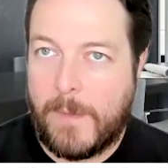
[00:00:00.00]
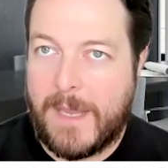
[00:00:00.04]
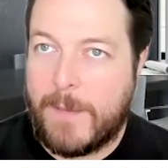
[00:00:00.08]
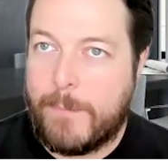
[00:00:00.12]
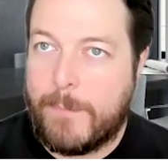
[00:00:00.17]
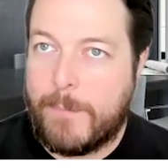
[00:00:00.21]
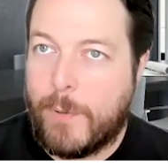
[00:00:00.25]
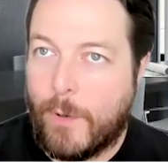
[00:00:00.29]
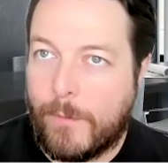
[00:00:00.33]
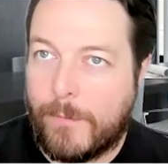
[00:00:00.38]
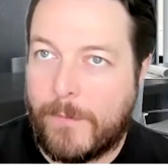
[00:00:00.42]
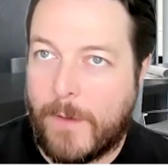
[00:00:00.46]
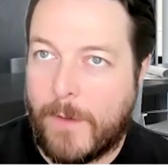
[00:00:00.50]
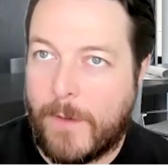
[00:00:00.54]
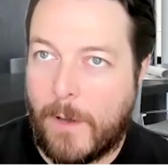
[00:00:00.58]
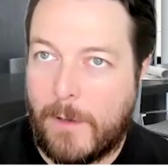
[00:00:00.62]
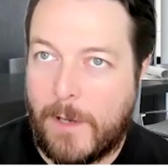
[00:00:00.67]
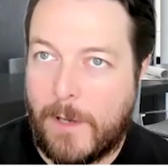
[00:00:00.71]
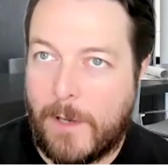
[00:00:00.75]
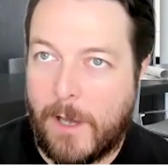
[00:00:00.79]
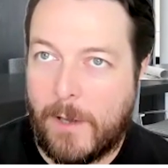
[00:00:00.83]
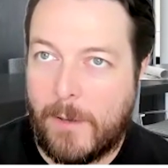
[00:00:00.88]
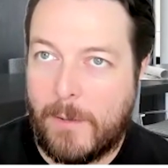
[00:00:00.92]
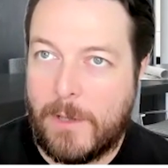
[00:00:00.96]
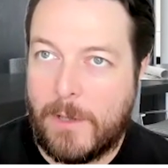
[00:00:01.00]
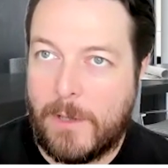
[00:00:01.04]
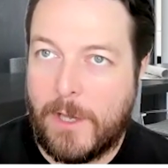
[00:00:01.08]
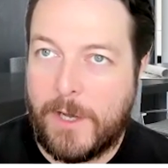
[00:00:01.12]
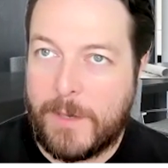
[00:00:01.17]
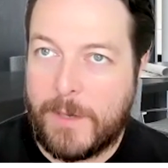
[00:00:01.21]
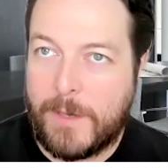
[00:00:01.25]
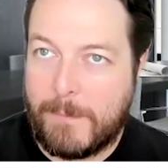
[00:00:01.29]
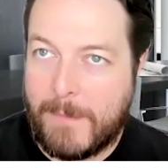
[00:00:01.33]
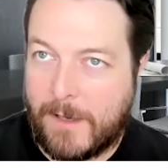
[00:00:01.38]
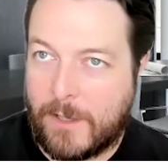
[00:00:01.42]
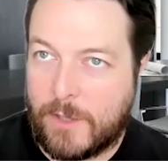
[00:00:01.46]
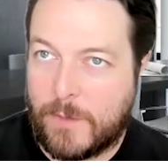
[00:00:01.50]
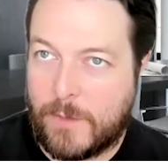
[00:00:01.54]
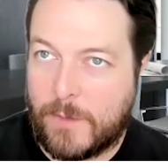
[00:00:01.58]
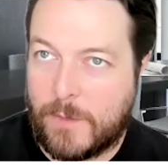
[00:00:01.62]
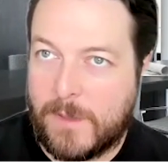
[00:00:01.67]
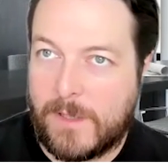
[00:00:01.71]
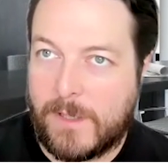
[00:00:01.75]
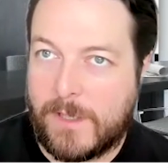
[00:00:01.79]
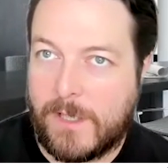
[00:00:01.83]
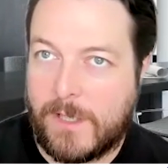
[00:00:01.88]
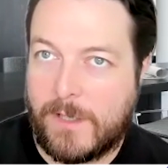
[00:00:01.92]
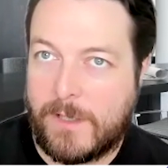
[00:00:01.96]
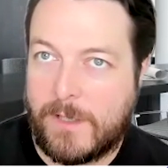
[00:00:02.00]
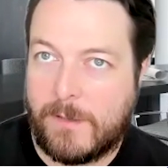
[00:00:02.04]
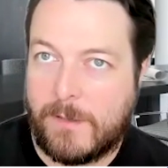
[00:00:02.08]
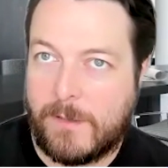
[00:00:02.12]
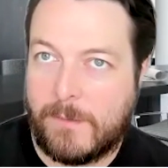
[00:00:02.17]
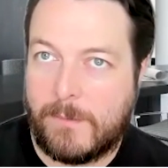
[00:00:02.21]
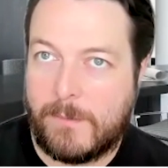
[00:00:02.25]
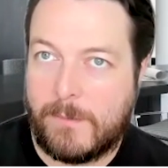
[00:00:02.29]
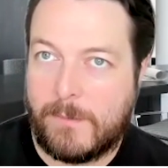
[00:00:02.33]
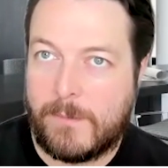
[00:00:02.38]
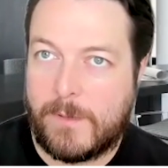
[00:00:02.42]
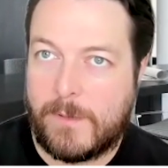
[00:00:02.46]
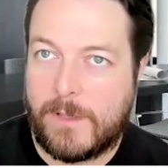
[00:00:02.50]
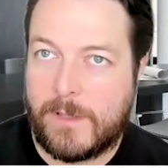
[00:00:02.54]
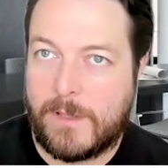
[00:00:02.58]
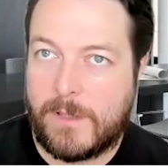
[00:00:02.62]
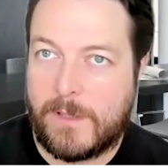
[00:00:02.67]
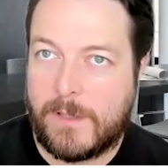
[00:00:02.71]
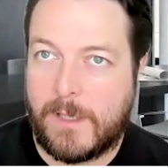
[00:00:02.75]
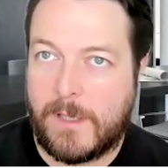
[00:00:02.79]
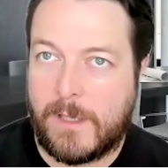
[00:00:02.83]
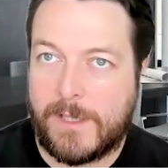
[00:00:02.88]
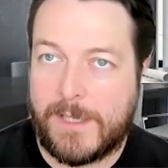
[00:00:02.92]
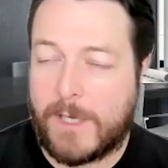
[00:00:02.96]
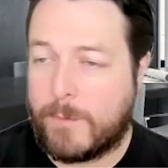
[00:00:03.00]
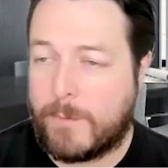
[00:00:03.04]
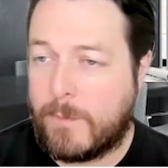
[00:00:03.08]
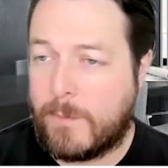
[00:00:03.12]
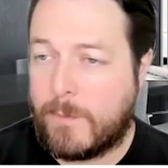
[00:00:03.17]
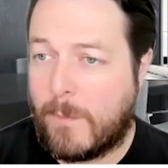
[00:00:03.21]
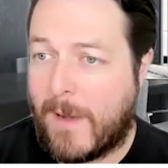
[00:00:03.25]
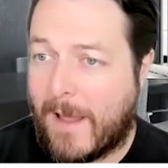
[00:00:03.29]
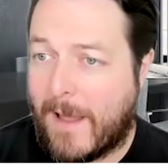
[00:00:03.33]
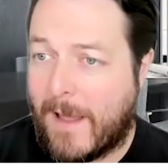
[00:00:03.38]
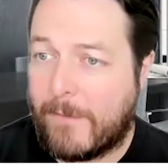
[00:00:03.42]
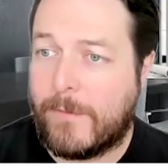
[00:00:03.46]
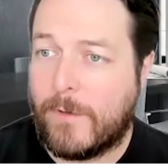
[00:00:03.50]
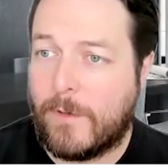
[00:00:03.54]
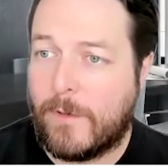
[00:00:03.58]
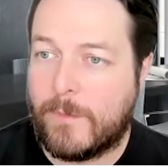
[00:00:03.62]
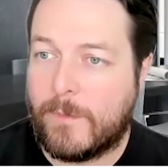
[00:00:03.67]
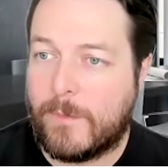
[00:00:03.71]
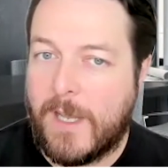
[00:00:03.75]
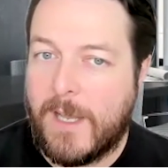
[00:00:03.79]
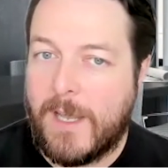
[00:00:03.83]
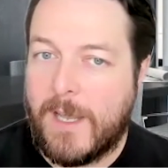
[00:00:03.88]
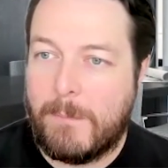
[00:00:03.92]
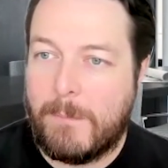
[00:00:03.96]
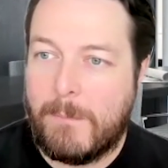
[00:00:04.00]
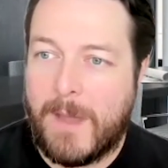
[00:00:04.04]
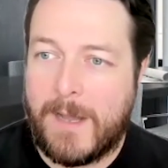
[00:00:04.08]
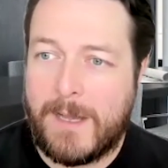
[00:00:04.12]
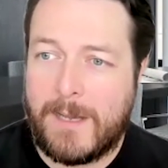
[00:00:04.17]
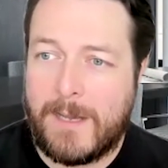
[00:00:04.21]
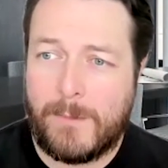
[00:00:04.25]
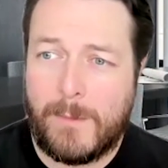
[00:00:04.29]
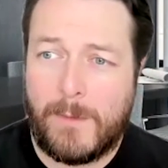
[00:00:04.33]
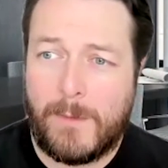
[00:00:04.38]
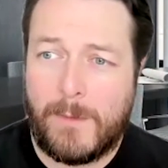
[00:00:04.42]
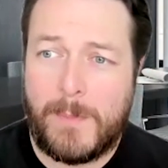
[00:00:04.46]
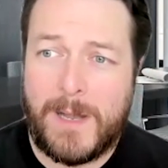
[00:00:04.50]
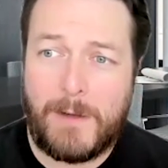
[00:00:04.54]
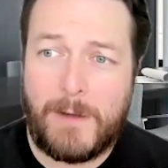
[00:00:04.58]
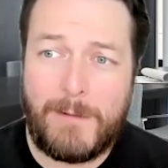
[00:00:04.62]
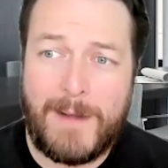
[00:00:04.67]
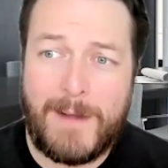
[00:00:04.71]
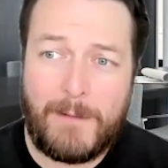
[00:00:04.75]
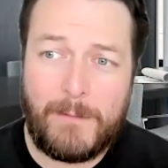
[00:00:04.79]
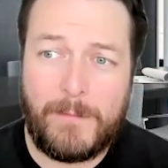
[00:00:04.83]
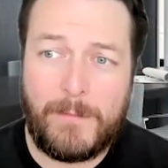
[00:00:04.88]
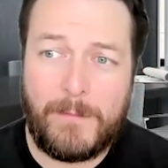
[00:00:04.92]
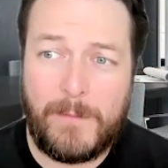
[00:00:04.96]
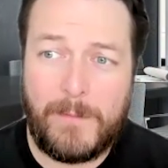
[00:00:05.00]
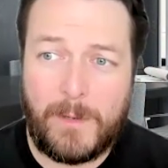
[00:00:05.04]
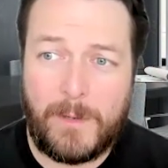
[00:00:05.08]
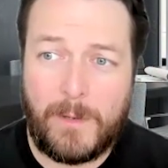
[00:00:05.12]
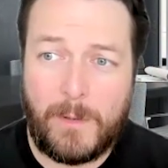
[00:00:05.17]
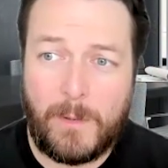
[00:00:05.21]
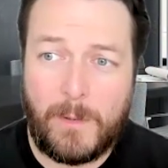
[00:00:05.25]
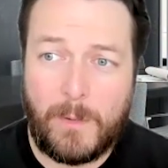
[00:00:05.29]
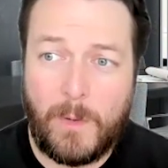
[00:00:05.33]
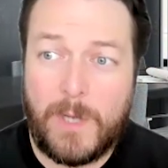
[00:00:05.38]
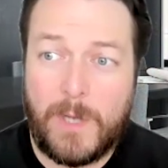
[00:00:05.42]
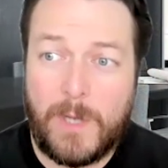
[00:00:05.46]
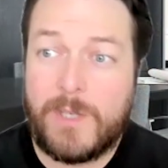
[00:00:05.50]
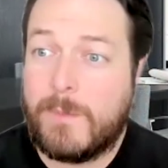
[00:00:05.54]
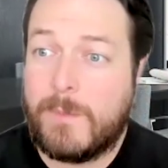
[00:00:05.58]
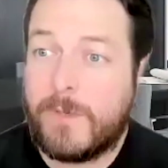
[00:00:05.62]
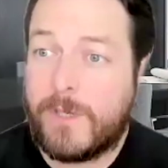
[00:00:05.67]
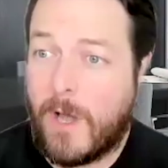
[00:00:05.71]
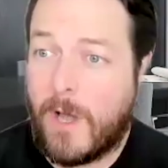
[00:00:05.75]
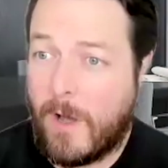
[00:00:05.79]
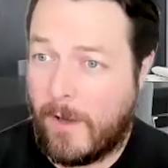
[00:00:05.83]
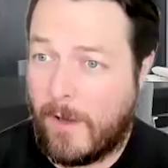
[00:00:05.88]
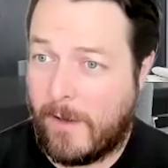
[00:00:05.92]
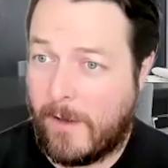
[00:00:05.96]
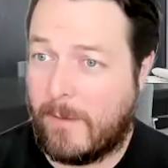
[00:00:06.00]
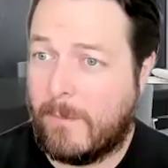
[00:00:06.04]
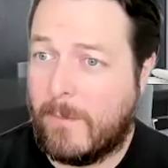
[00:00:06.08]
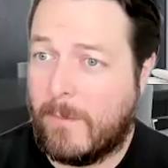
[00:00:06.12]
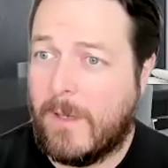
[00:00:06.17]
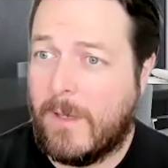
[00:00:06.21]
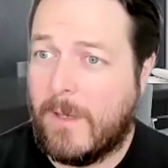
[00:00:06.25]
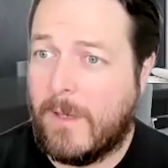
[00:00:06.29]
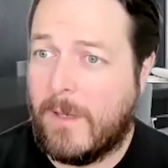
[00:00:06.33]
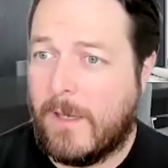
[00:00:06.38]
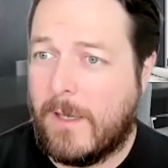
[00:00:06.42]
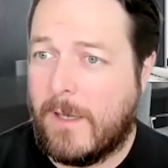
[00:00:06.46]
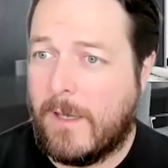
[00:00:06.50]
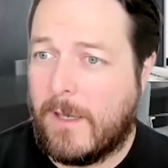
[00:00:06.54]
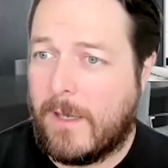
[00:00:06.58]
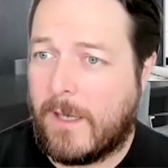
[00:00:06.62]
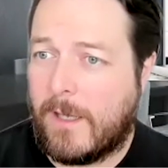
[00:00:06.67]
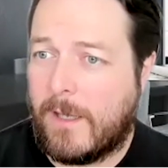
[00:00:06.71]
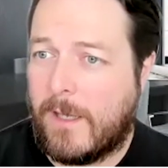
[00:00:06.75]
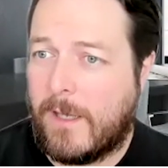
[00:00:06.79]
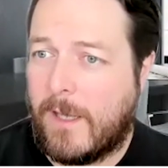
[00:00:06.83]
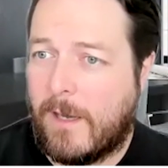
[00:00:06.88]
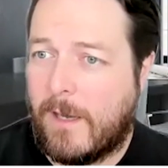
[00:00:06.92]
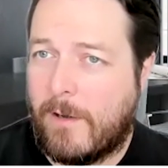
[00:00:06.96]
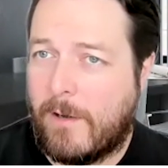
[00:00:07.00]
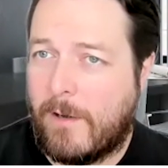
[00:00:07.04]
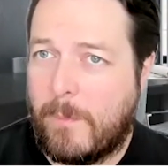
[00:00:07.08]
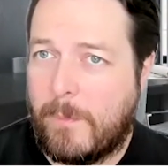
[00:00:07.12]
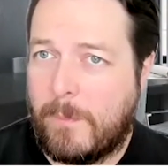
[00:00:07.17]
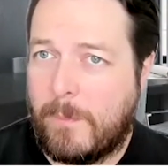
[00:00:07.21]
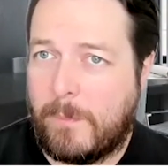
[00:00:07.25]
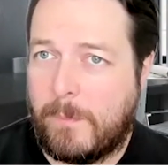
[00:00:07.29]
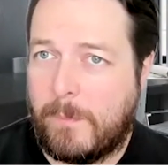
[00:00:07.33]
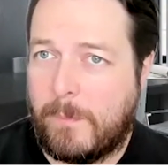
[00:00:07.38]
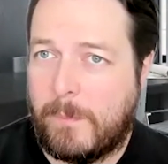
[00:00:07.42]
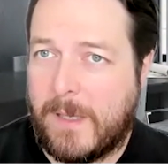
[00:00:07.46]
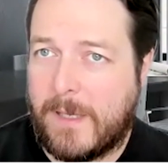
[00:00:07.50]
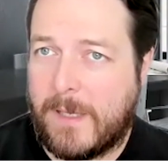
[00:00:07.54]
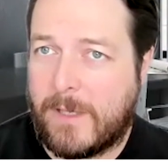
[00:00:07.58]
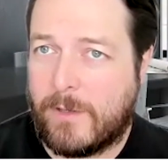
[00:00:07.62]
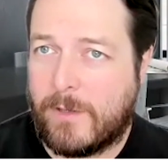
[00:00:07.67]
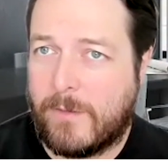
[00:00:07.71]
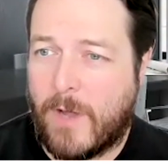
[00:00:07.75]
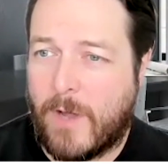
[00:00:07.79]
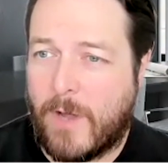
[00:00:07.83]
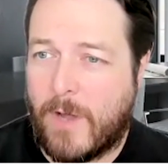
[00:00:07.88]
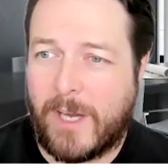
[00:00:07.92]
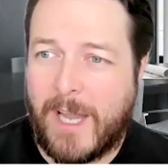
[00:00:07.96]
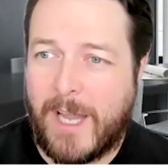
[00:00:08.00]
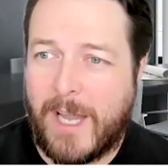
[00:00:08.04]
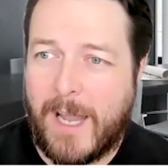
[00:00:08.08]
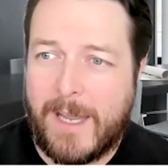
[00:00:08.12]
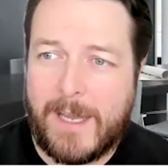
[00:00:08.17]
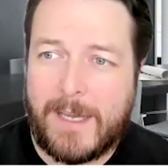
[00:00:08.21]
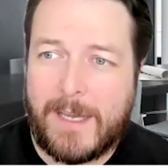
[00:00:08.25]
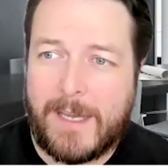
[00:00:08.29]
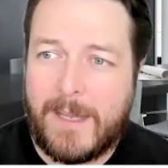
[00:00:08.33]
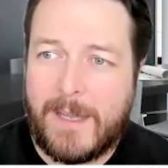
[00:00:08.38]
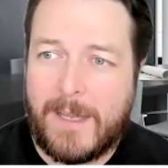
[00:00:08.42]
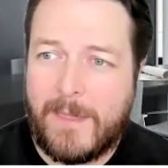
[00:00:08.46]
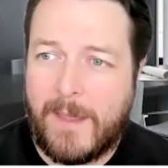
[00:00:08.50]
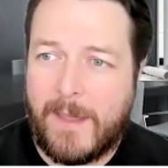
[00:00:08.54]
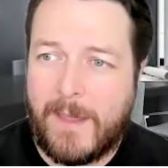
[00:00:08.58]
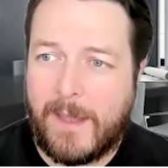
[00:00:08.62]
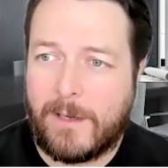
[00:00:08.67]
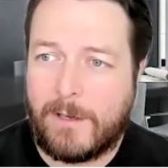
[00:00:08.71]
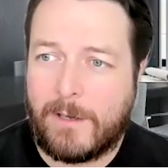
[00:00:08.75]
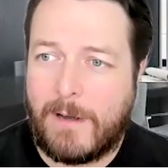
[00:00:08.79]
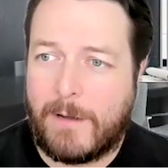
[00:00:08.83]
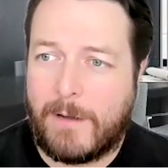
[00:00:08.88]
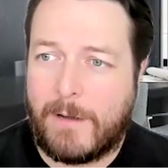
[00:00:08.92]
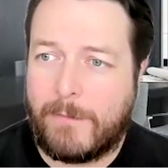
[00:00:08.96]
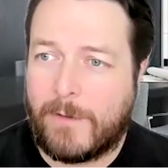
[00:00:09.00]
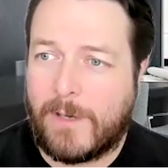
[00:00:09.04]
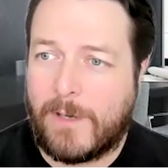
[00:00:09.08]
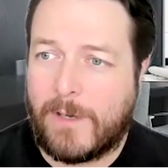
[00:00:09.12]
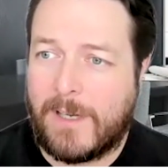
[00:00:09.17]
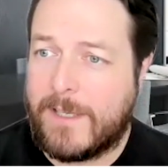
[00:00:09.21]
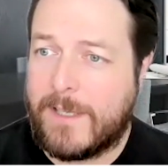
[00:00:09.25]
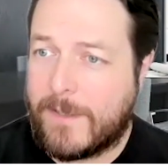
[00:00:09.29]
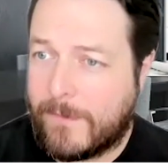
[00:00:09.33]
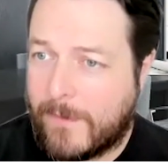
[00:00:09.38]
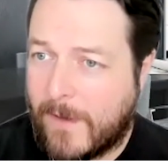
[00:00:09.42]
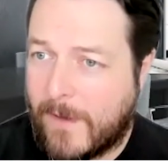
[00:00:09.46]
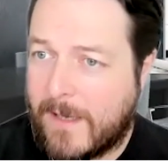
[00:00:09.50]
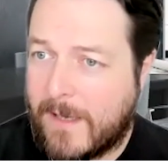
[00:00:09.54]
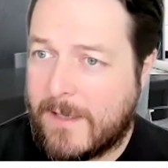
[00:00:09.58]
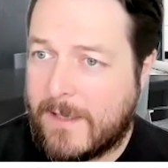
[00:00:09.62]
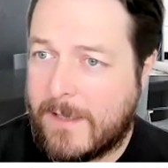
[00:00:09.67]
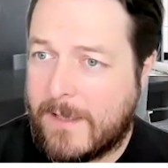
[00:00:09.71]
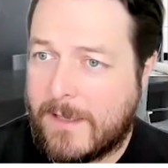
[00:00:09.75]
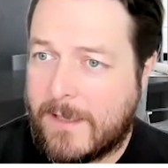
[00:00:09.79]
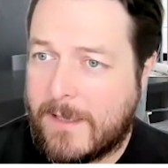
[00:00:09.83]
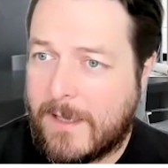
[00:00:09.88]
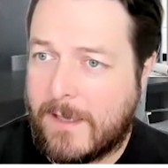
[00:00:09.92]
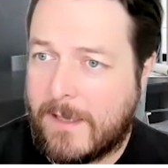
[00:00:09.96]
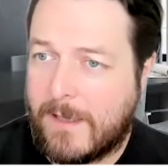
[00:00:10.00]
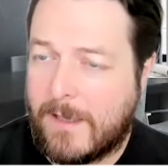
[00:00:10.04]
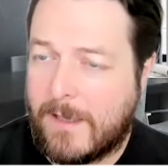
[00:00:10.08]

e-portfolio, learning management systems, assessment platforms, many of them have been around for quite some time, and they're a bit sort of archaic in their graphical interfaces